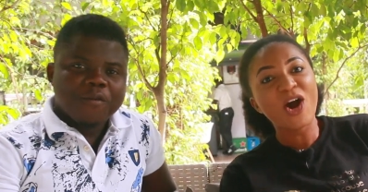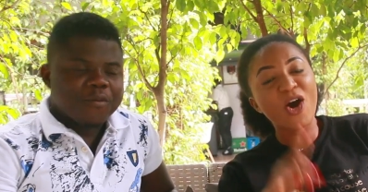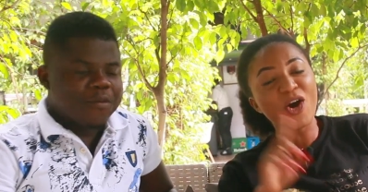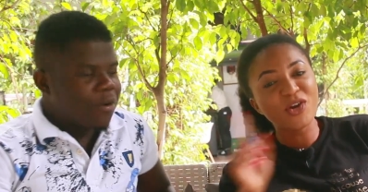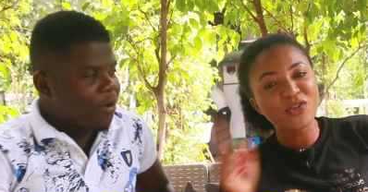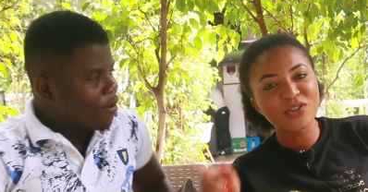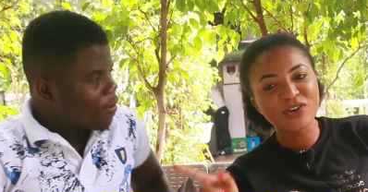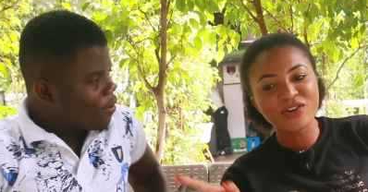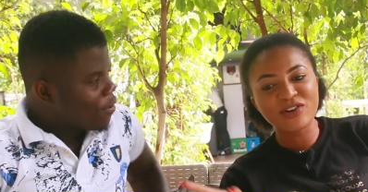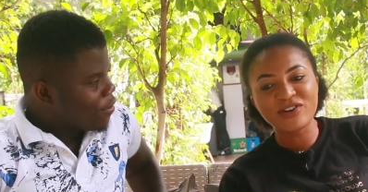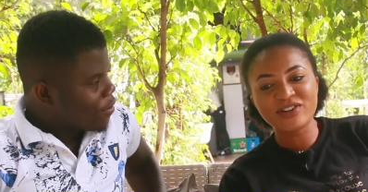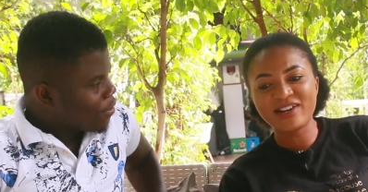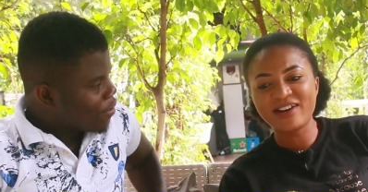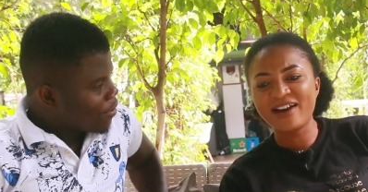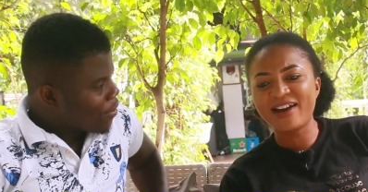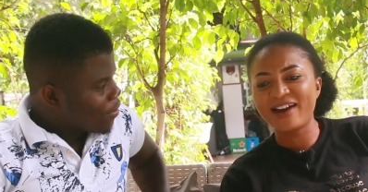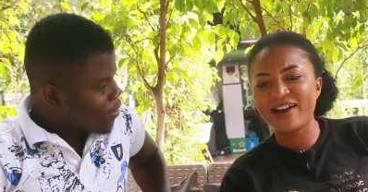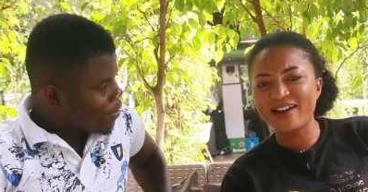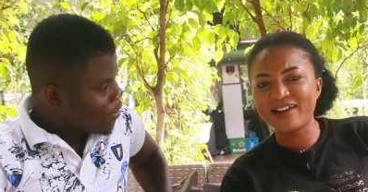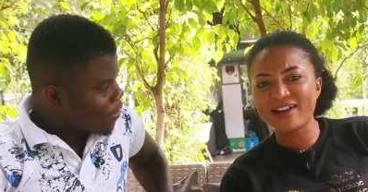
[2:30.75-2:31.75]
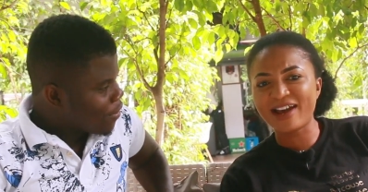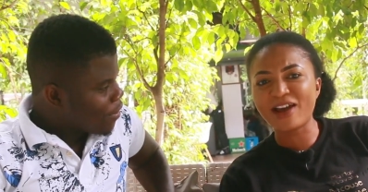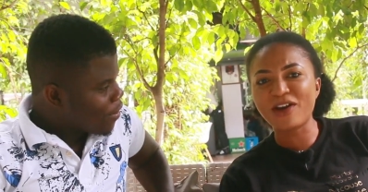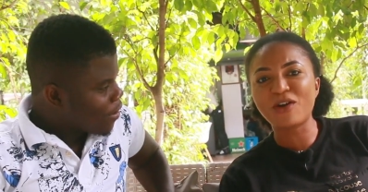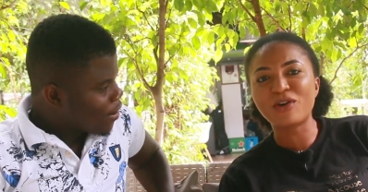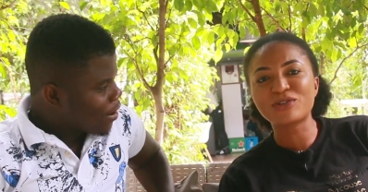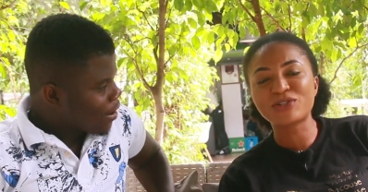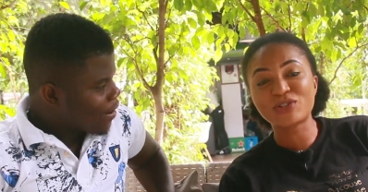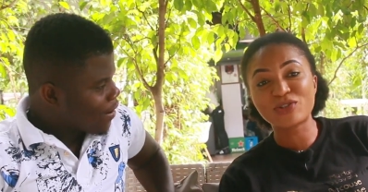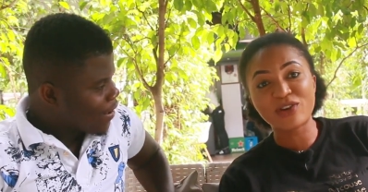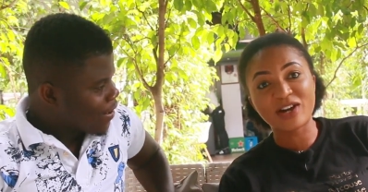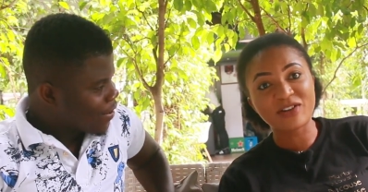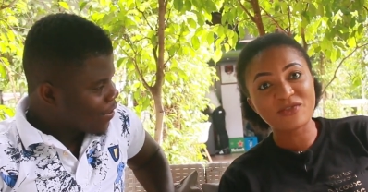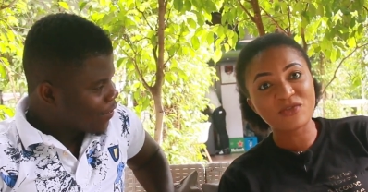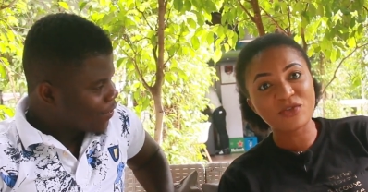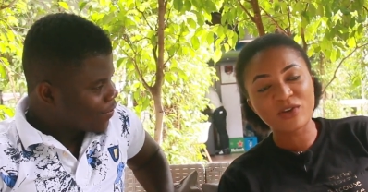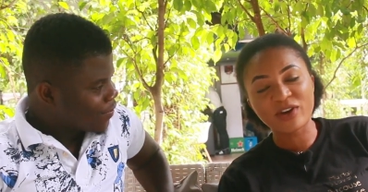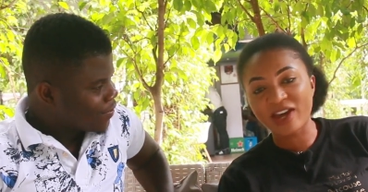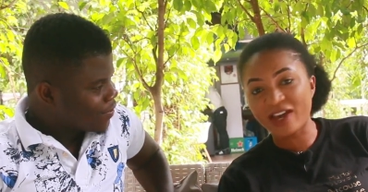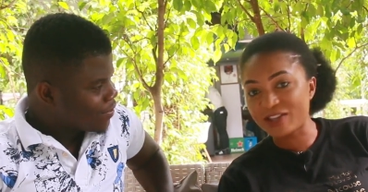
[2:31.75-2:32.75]
Speaker 1: On the other hand, I also
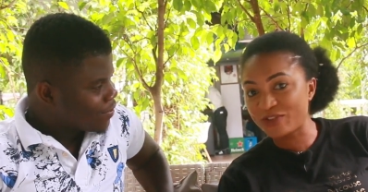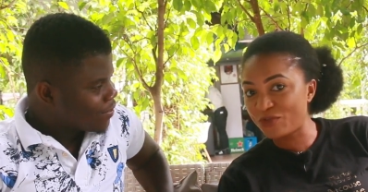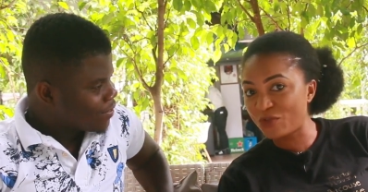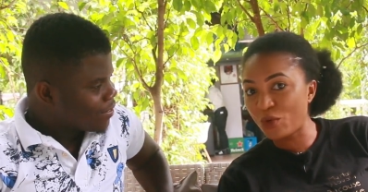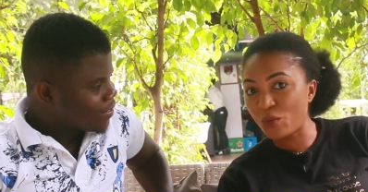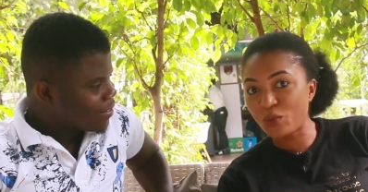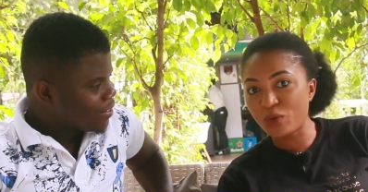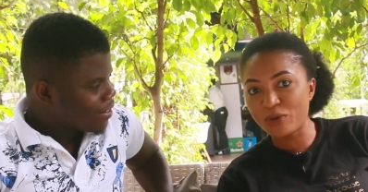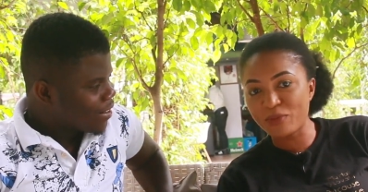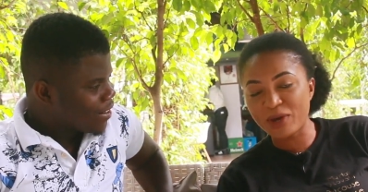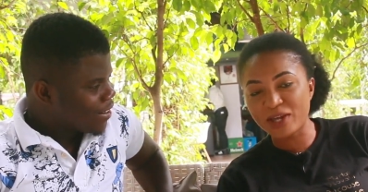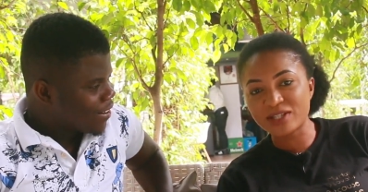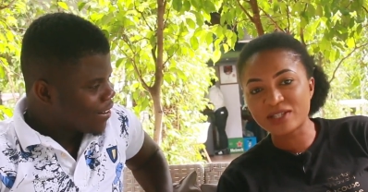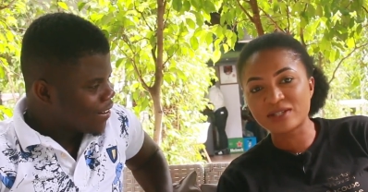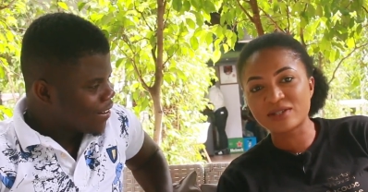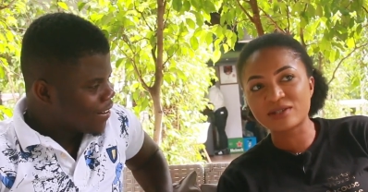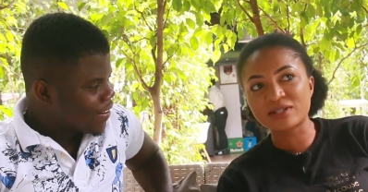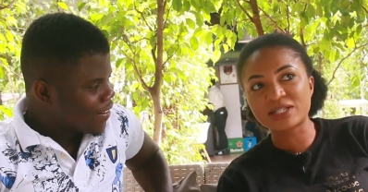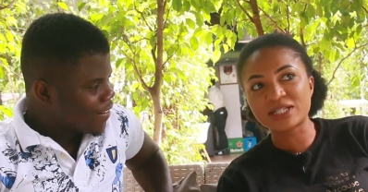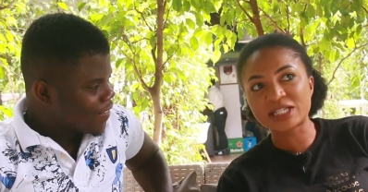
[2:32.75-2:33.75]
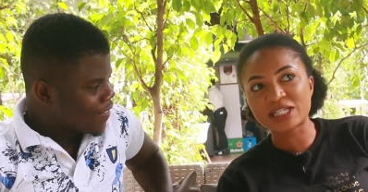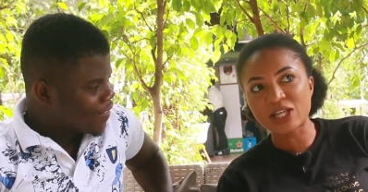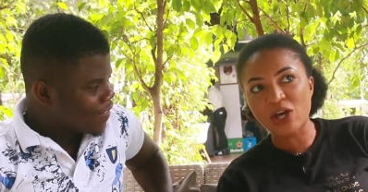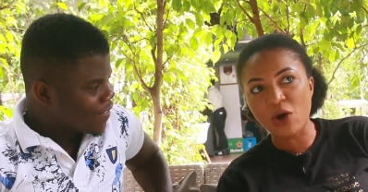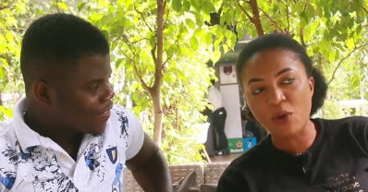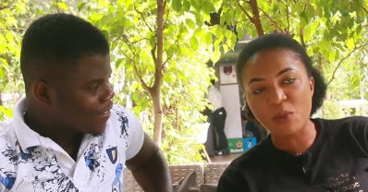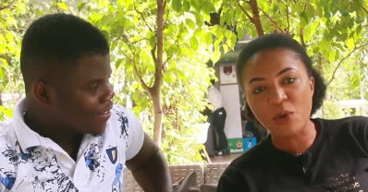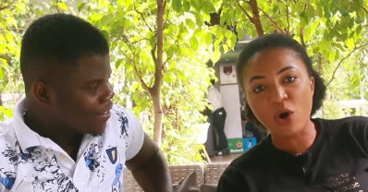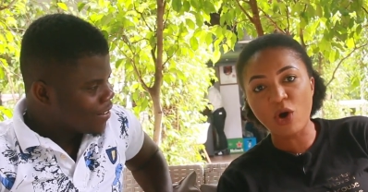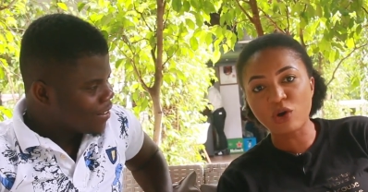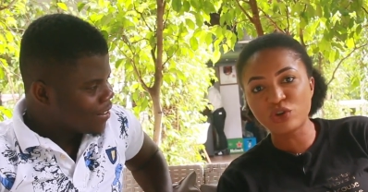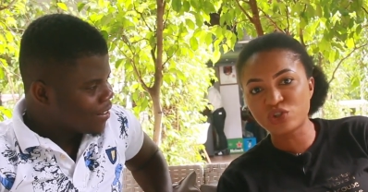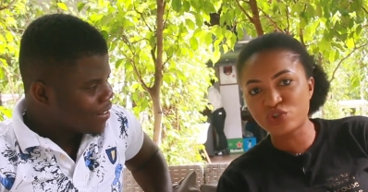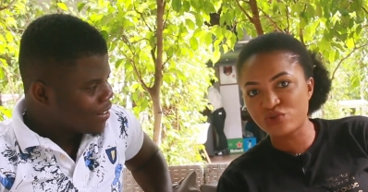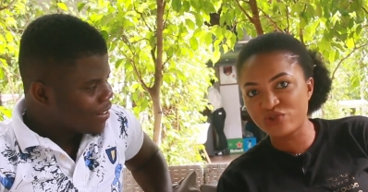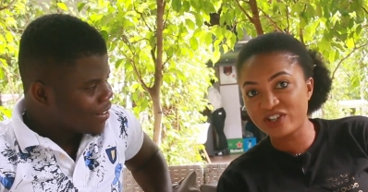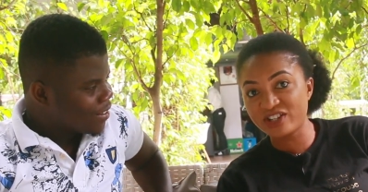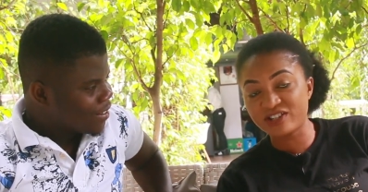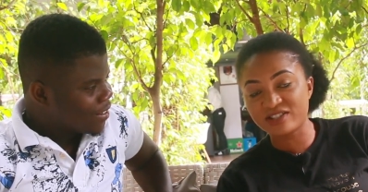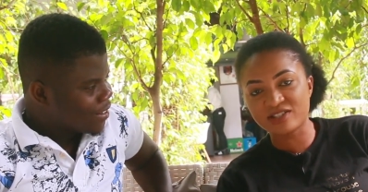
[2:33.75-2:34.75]
advocate for women to stop altering